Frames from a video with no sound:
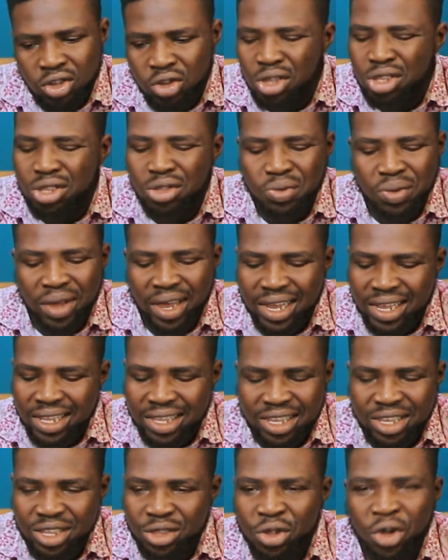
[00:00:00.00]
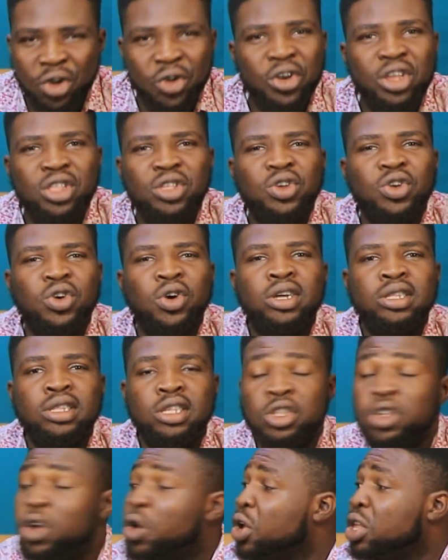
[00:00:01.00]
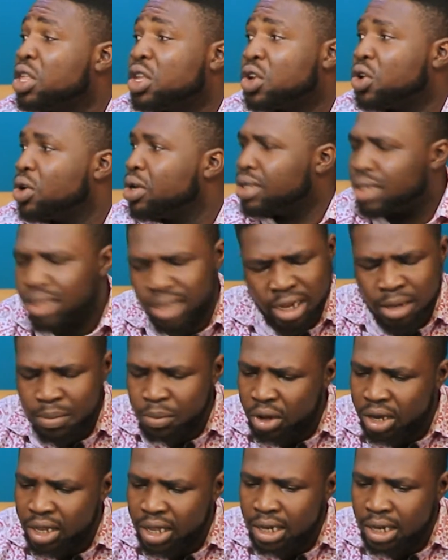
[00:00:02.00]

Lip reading: Just wear it. It's not going to cost anybody